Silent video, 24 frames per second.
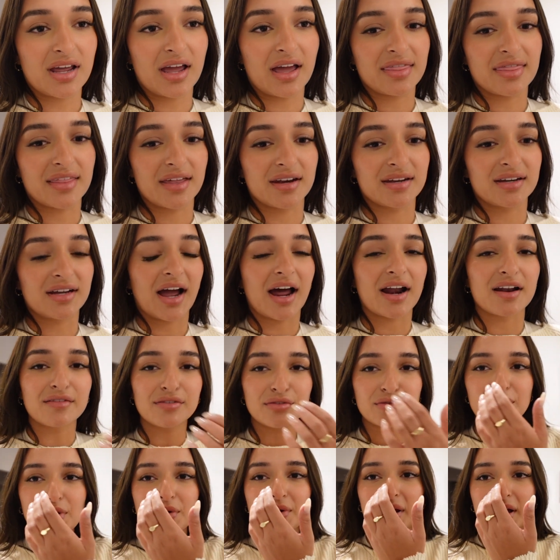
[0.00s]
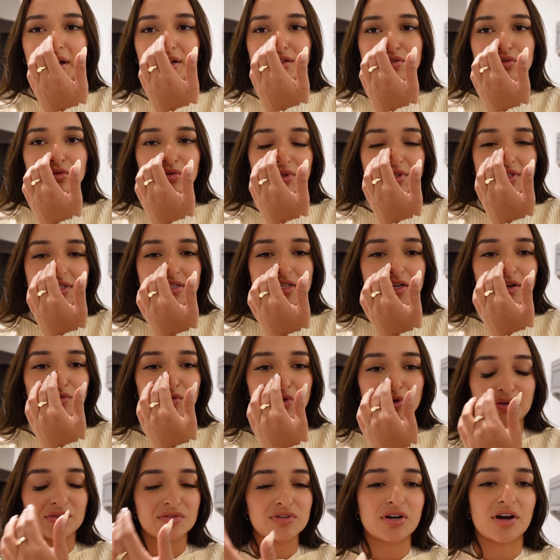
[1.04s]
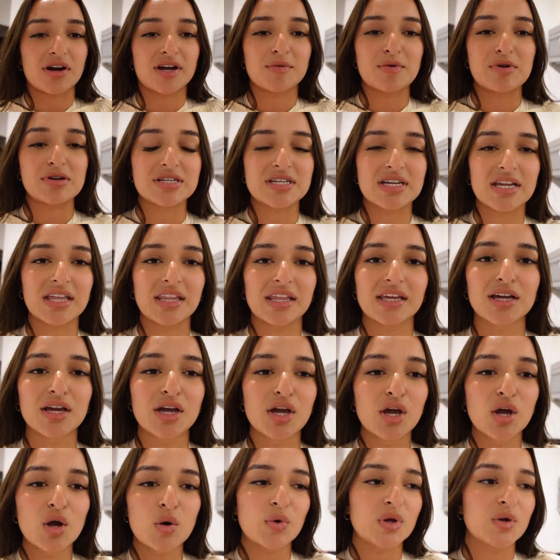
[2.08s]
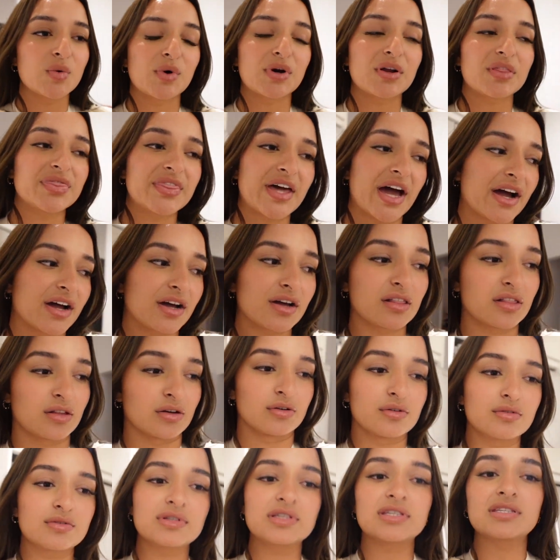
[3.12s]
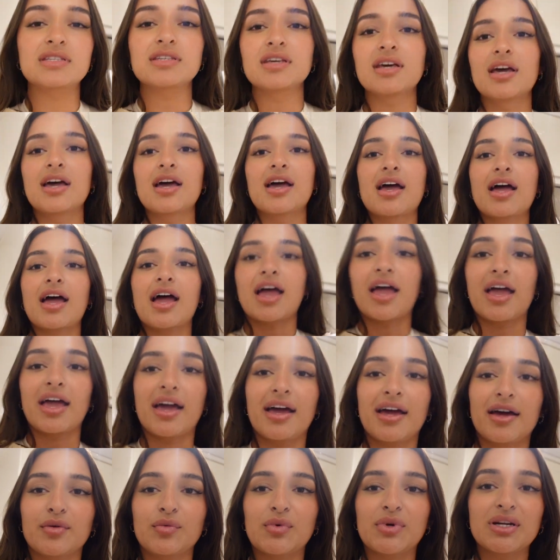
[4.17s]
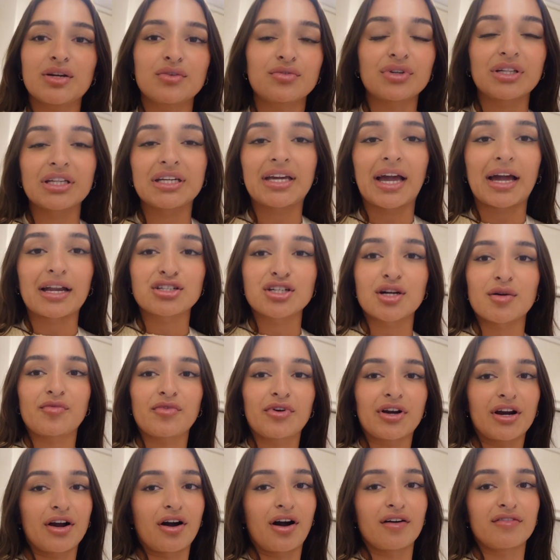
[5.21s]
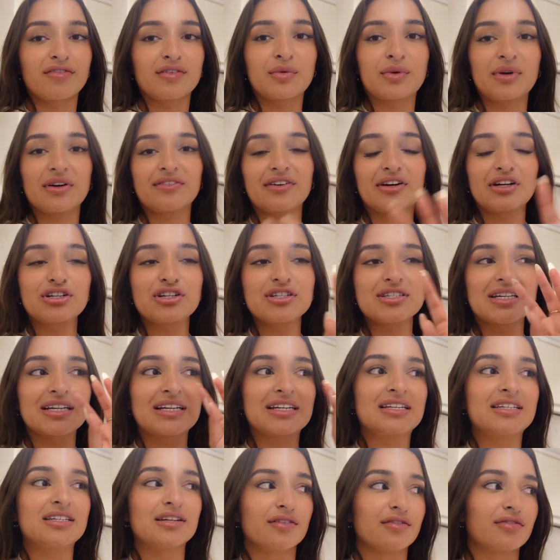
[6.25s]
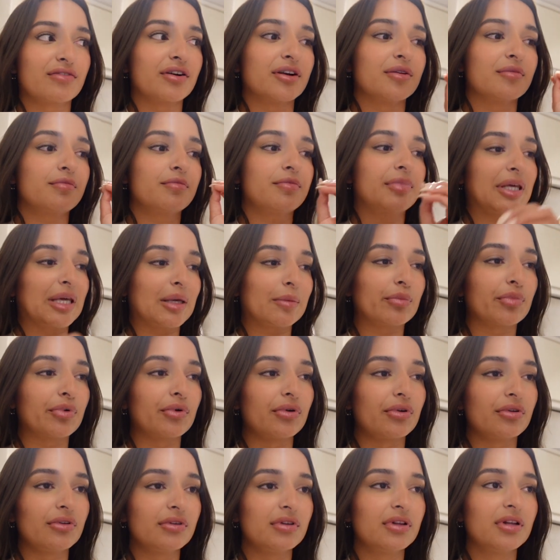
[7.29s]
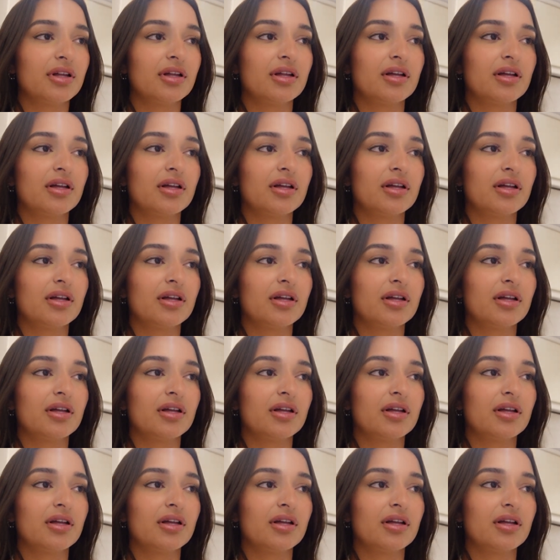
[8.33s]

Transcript: And then, kind of throughout high school and stuff, we were talking about today, like, we weren't that close and we didn't really catch up very often. We were very just like different people.